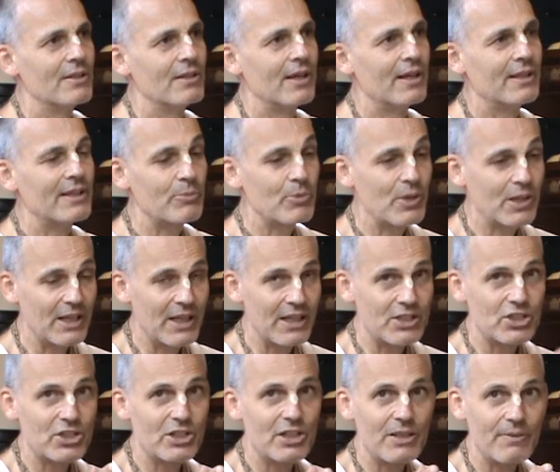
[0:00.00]
And then we can
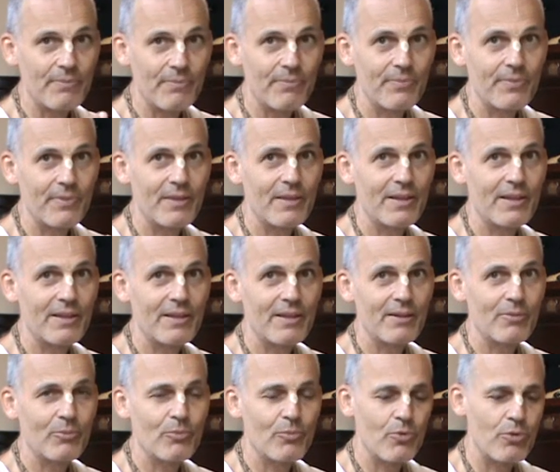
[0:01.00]
actually,
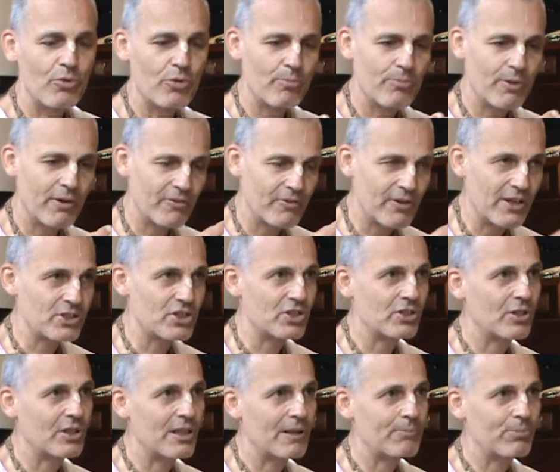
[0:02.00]
by functioning
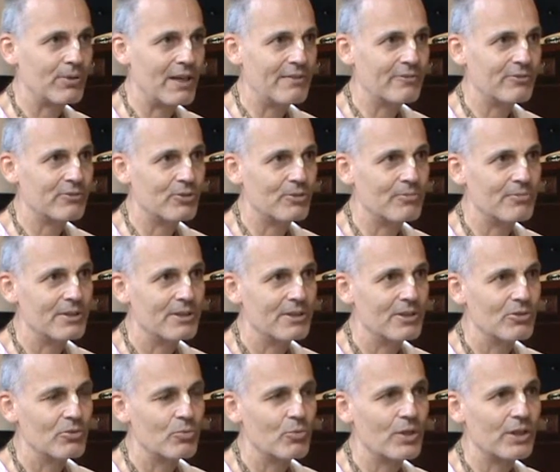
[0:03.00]
on that platform,
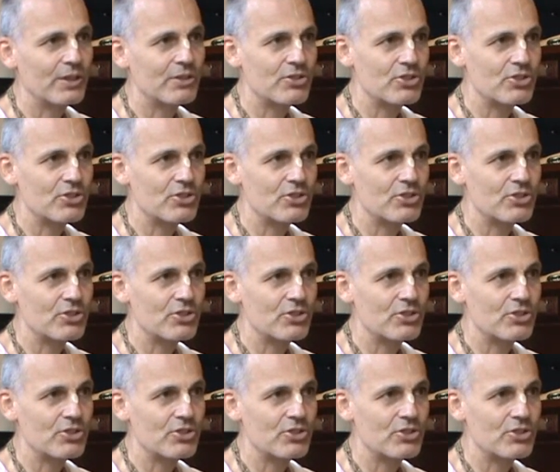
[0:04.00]
we can